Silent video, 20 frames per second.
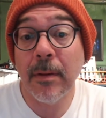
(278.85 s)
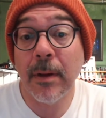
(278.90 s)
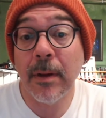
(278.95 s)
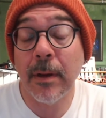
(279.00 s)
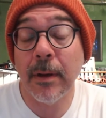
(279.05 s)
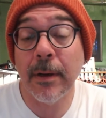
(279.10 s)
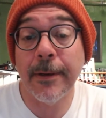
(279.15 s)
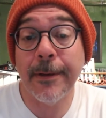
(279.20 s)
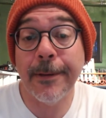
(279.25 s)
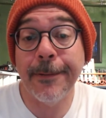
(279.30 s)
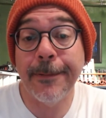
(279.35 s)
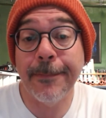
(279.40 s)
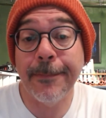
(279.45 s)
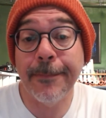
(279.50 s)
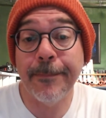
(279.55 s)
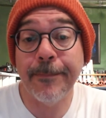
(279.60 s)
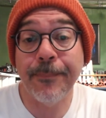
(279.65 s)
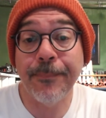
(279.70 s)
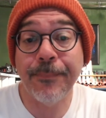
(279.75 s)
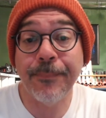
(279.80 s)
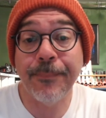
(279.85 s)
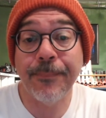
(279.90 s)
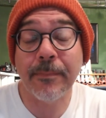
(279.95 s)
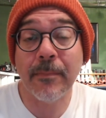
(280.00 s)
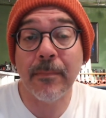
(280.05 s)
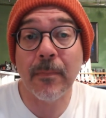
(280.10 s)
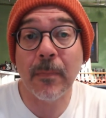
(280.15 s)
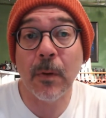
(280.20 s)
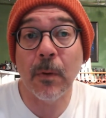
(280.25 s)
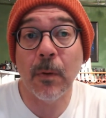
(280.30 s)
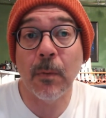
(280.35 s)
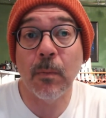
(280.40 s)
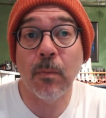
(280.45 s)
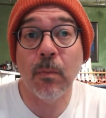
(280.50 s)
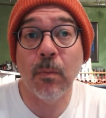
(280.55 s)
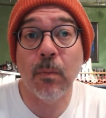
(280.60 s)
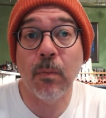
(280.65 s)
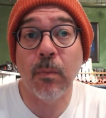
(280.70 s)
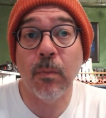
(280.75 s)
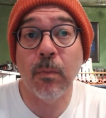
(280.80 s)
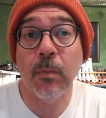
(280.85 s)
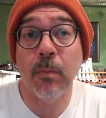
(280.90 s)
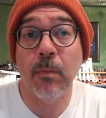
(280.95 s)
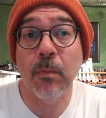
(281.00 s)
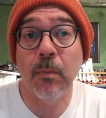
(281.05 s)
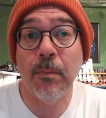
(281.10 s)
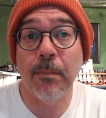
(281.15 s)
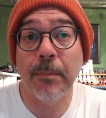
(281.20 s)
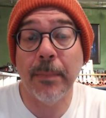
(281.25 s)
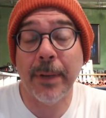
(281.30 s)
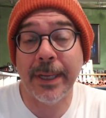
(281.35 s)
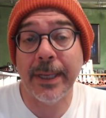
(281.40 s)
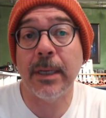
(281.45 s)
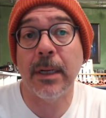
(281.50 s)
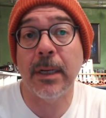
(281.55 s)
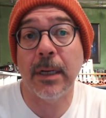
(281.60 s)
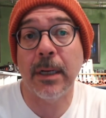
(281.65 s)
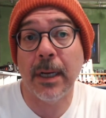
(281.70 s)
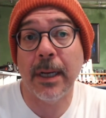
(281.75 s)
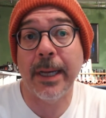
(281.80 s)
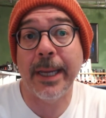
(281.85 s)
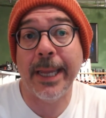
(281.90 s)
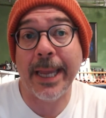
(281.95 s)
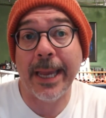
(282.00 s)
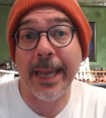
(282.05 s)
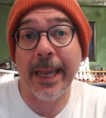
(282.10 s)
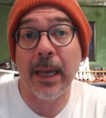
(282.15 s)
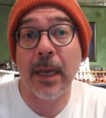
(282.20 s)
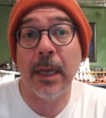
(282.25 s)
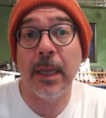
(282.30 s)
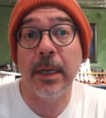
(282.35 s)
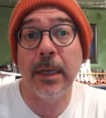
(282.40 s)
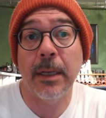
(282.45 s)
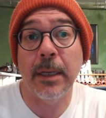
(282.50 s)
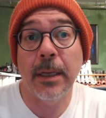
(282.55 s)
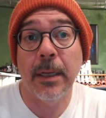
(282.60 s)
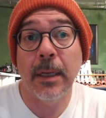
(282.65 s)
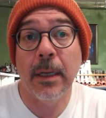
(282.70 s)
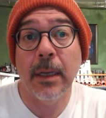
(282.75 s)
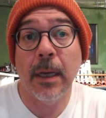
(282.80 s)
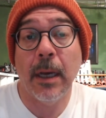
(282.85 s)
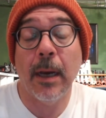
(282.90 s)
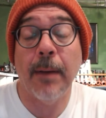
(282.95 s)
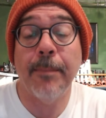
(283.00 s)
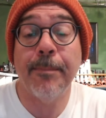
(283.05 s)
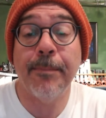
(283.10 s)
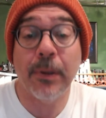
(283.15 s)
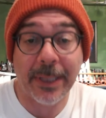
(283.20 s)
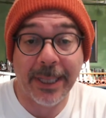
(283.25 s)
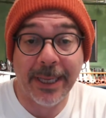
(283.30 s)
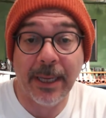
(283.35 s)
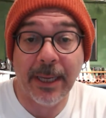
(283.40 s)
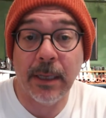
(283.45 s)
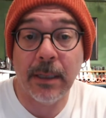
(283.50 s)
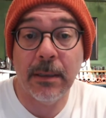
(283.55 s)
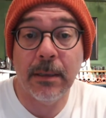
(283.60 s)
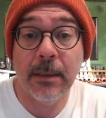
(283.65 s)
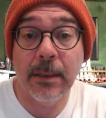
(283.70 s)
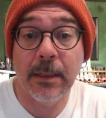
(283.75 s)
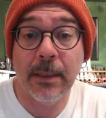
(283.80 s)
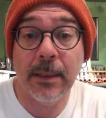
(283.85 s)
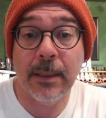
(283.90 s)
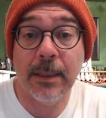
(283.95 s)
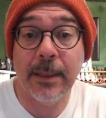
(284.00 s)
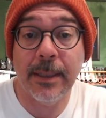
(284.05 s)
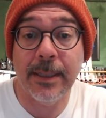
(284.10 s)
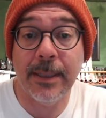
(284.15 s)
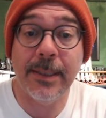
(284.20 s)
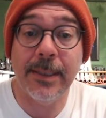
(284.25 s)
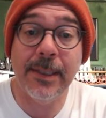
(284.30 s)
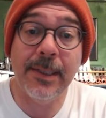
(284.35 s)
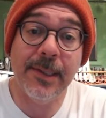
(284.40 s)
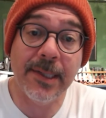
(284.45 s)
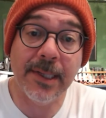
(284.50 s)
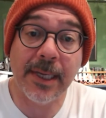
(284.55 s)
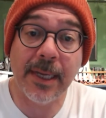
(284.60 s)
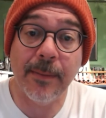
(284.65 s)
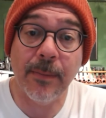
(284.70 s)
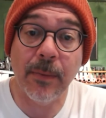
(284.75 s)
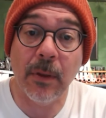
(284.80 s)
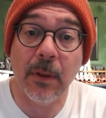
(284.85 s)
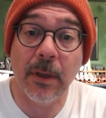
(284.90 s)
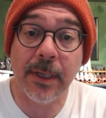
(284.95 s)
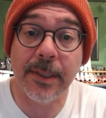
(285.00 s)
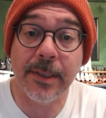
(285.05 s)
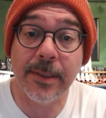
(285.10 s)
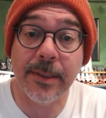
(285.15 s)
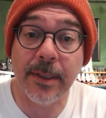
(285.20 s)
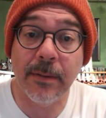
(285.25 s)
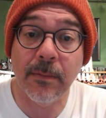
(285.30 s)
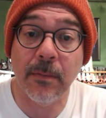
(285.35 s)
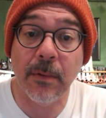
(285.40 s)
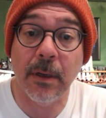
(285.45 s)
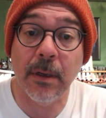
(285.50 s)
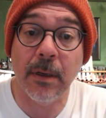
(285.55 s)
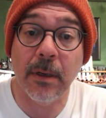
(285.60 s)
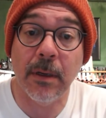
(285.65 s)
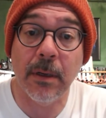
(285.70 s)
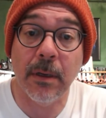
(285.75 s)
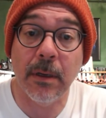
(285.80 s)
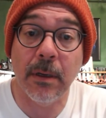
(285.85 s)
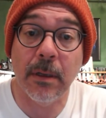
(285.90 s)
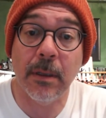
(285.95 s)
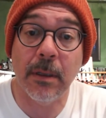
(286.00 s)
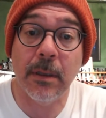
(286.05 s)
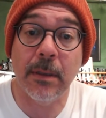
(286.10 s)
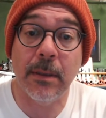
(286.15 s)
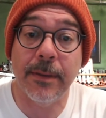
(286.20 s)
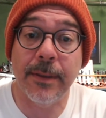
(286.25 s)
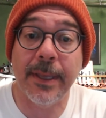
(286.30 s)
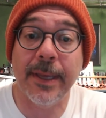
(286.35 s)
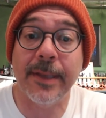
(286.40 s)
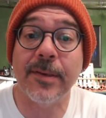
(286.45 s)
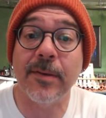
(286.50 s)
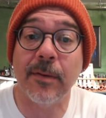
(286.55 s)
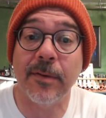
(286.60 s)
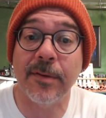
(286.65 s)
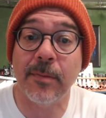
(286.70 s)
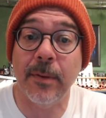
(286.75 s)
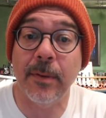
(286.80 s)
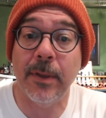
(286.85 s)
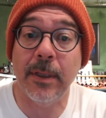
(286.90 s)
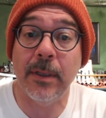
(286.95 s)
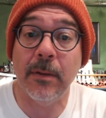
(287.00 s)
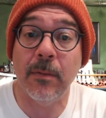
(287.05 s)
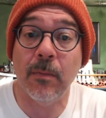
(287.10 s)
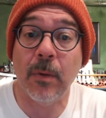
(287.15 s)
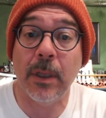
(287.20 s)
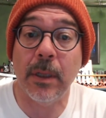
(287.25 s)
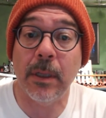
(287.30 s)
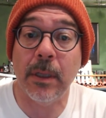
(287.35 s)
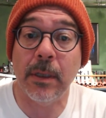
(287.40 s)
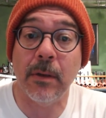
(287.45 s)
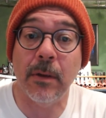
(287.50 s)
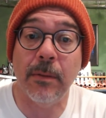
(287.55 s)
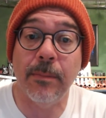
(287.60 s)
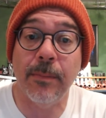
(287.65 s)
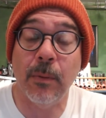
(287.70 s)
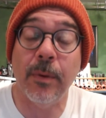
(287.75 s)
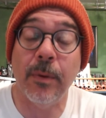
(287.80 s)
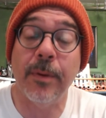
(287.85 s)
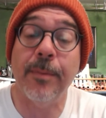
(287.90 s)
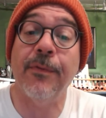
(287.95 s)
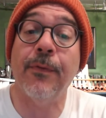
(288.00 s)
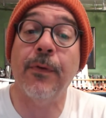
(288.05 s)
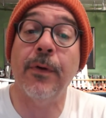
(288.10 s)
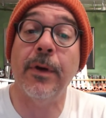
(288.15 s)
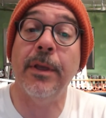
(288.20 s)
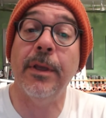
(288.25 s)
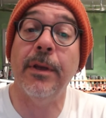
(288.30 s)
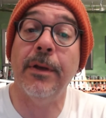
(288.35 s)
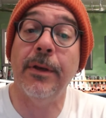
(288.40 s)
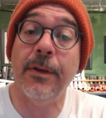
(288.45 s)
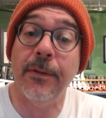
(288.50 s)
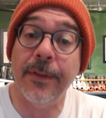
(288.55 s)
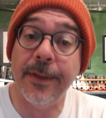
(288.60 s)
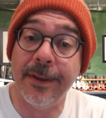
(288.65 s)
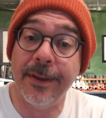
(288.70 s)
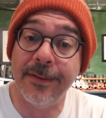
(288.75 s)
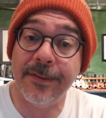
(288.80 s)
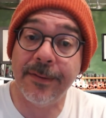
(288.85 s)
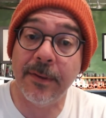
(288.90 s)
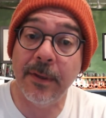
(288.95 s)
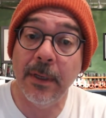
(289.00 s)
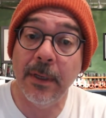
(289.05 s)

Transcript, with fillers: Um, Mike and I had a plan, and then D C came along and said, uh, that's all sweet and well and good, but we'd prefer you to do this.